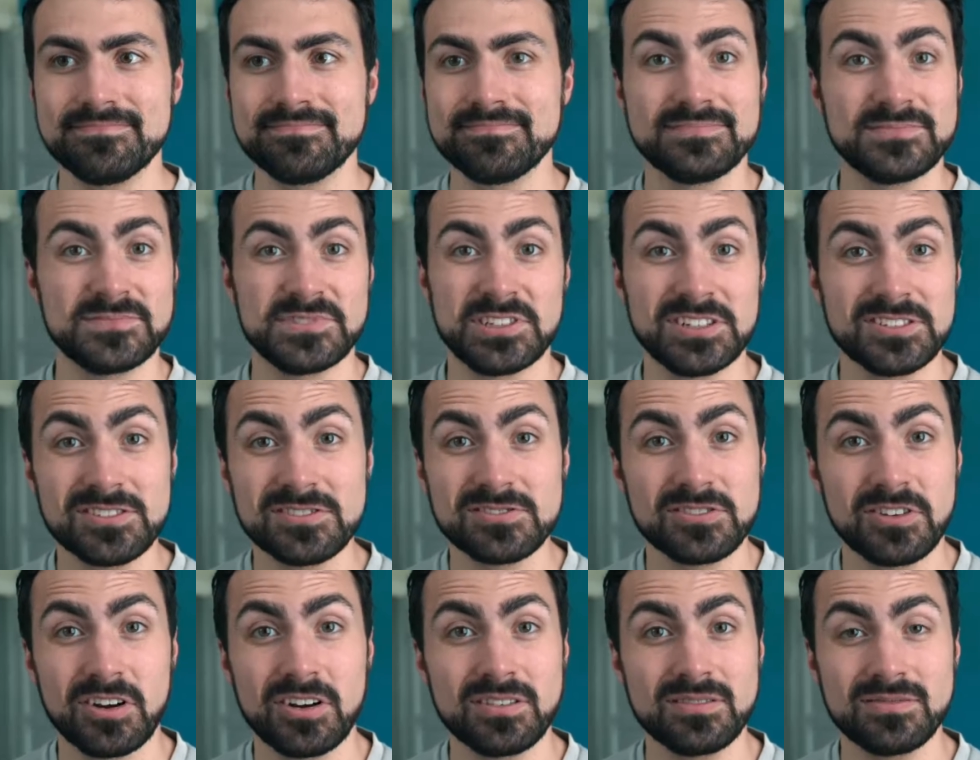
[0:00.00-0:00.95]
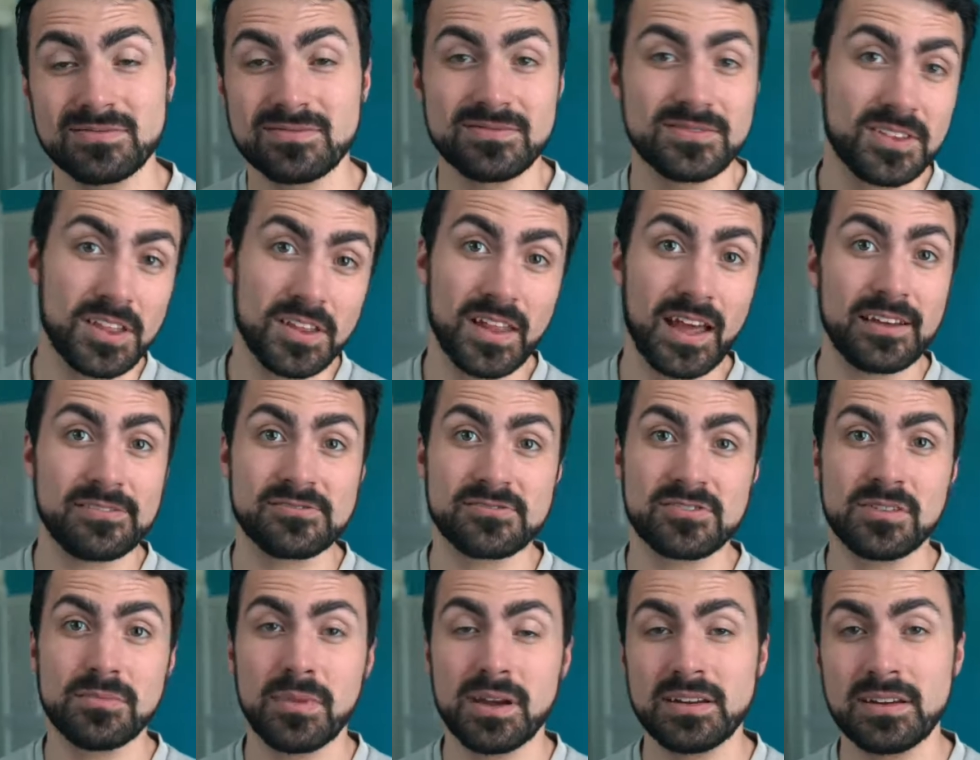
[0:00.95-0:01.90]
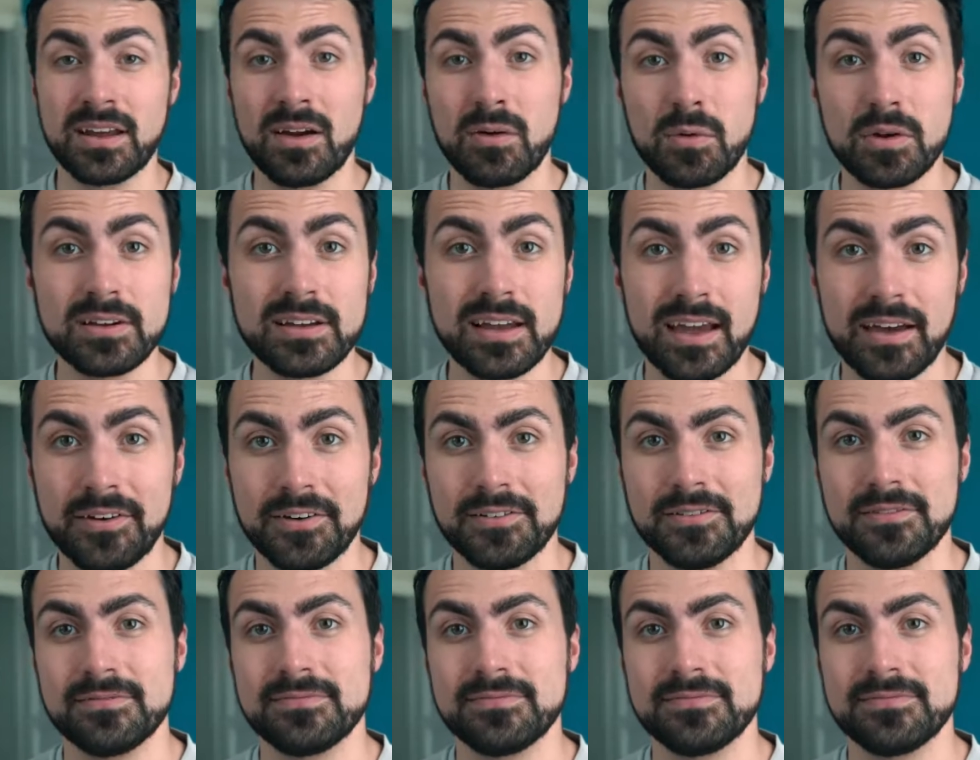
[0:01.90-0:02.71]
chances are the live stream might not work out.